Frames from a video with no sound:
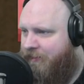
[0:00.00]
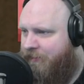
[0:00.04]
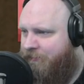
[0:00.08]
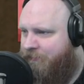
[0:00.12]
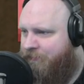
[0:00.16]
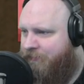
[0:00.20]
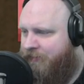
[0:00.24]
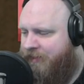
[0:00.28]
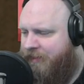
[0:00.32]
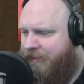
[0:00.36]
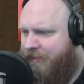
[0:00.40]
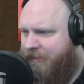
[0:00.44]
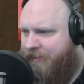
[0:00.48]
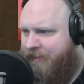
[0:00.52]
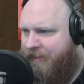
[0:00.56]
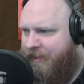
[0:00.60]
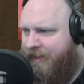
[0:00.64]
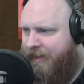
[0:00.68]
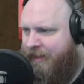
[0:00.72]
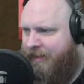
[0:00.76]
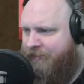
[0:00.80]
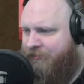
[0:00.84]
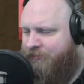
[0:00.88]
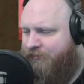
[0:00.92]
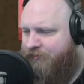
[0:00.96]
We
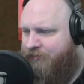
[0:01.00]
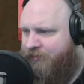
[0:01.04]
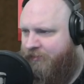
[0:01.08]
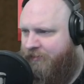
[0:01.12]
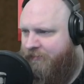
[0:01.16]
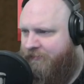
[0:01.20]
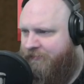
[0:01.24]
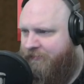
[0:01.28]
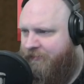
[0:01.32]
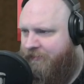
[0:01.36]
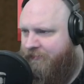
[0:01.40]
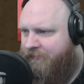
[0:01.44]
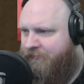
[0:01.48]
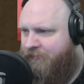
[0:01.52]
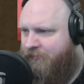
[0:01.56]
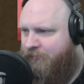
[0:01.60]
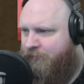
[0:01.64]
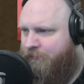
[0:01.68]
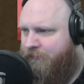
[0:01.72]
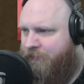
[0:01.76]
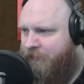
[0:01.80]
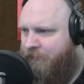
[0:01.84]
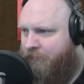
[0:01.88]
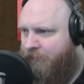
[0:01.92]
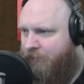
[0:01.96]
can just
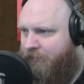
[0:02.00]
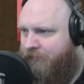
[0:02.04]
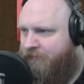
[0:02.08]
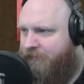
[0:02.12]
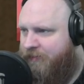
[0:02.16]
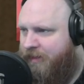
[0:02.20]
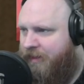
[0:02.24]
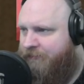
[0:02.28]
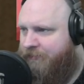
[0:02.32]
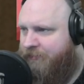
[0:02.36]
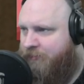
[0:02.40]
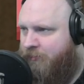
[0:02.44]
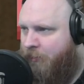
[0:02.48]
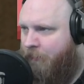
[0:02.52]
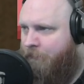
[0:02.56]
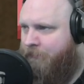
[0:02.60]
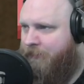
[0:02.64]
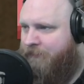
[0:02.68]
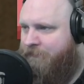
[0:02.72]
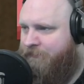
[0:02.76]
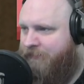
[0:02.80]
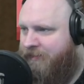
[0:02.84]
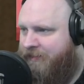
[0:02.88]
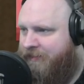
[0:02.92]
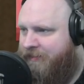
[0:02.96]
assume that once we have the
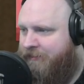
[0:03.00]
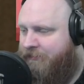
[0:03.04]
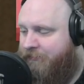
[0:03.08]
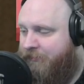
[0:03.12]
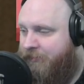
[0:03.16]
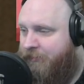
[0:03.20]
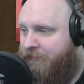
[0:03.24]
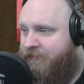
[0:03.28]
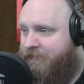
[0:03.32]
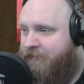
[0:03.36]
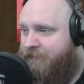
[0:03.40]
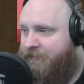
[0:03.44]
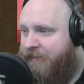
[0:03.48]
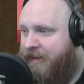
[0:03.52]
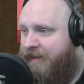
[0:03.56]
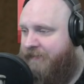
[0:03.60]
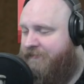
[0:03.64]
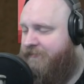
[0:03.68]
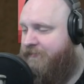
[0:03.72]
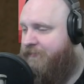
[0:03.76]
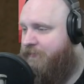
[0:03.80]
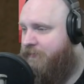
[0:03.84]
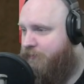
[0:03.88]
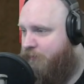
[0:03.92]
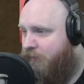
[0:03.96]
compact beacon, we also have
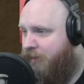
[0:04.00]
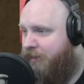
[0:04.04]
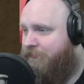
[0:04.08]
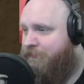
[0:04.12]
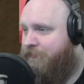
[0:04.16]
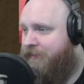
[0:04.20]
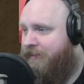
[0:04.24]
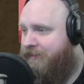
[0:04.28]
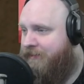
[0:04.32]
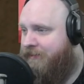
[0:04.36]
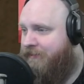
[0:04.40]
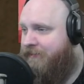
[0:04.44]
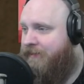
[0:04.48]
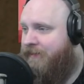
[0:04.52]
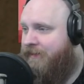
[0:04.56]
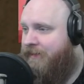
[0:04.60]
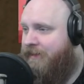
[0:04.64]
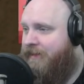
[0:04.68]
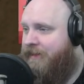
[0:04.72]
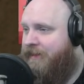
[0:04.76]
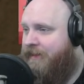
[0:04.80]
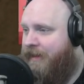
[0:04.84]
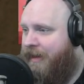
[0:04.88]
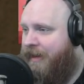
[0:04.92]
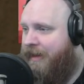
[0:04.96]
access to the wide beacon
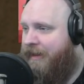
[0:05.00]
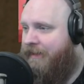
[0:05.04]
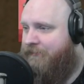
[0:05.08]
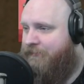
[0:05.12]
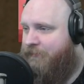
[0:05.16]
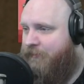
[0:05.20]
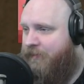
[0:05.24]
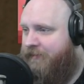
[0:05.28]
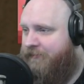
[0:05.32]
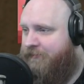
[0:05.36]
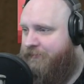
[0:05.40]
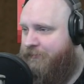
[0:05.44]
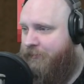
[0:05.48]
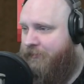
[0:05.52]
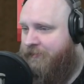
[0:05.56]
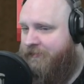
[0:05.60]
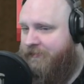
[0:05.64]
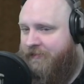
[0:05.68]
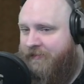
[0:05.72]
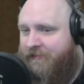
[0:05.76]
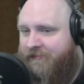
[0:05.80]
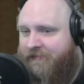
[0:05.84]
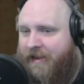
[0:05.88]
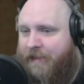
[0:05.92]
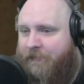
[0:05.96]
and vice
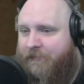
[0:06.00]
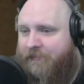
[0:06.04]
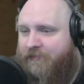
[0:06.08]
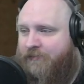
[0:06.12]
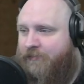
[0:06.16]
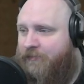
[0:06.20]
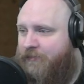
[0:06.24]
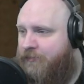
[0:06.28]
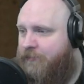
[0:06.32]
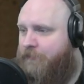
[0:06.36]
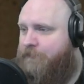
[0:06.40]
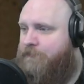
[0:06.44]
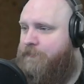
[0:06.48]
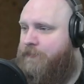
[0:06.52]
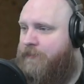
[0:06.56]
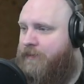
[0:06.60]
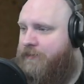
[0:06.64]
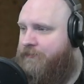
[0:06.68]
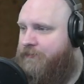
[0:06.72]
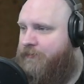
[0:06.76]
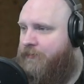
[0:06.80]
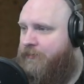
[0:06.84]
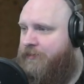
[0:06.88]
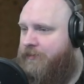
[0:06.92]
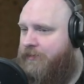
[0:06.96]
versa. The same is true
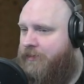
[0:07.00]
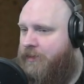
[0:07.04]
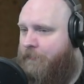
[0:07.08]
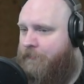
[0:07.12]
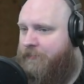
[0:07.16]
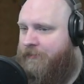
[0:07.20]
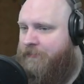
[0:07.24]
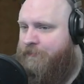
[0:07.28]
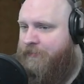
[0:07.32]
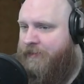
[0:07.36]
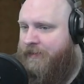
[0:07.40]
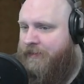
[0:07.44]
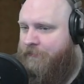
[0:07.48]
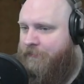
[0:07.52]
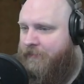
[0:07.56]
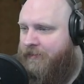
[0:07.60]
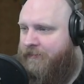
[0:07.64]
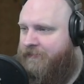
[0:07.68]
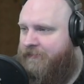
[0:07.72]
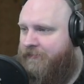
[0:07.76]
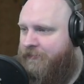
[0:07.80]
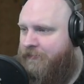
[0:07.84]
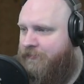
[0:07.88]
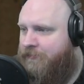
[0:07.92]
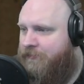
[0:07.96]
for the compact beacon
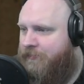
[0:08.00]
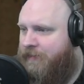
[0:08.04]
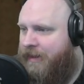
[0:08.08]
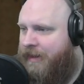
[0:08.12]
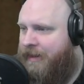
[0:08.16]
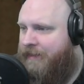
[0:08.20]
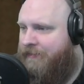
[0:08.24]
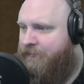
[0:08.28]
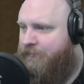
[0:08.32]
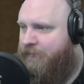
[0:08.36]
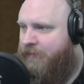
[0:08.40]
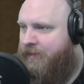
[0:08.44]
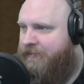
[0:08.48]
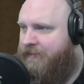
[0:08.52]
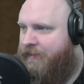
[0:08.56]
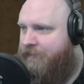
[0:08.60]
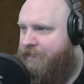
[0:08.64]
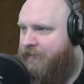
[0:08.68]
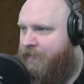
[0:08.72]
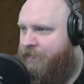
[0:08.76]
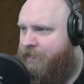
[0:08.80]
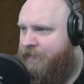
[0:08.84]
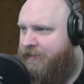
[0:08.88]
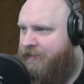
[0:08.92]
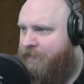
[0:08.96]
Mark II and the wide
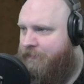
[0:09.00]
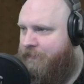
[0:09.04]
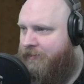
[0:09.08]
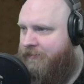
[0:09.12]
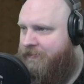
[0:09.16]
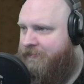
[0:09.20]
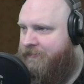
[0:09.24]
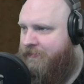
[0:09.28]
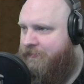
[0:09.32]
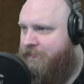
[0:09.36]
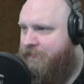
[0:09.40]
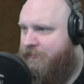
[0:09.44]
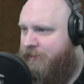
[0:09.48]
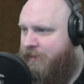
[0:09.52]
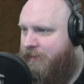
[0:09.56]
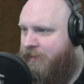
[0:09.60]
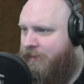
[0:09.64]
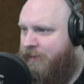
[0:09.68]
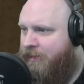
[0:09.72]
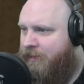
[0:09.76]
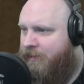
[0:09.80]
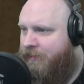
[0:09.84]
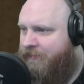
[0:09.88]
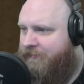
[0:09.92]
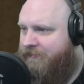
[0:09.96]
area beacon Mark II.
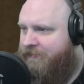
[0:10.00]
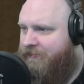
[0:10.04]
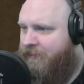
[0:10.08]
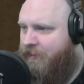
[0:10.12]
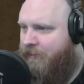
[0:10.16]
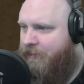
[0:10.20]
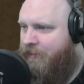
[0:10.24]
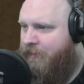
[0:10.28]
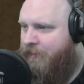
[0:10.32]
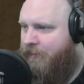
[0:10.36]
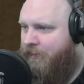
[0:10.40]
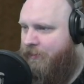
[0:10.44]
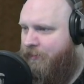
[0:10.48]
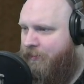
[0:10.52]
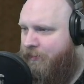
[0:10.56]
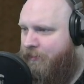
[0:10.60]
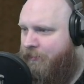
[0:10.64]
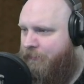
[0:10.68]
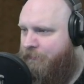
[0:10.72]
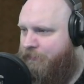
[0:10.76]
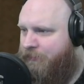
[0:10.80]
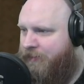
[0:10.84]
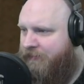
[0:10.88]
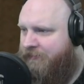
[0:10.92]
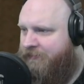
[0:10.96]

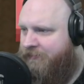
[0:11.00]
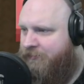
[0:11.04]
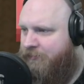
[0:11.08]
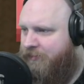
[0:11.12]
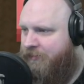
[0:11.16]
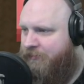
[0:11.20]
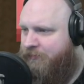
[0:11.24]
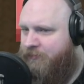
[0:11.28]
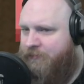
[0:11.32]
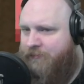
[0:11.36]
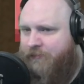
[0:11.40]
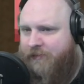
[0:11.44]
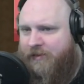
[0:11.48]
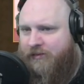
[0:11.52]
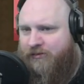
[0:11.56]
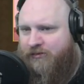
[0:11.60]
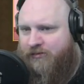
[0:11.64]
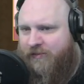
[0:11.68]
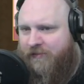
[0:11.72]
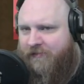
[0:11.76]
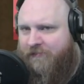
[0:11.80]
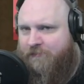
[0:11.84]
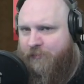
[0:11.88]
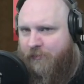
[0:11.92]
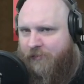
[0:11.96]
So as soon as we reach
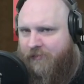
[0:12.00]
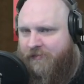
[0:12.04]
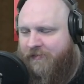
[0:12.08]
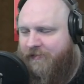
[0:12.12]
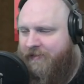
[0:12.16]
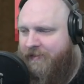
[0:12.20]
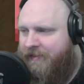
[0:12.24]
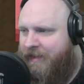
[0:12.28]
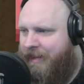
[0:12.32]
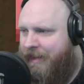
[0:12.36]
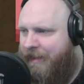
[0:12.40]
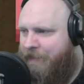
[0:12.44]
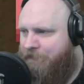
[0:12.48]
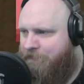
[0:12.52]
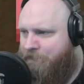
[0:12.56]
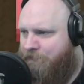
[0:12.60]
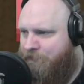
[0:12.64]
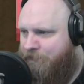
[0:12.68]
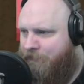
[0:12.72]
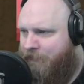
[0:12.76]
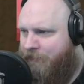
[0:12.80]
this point in the game,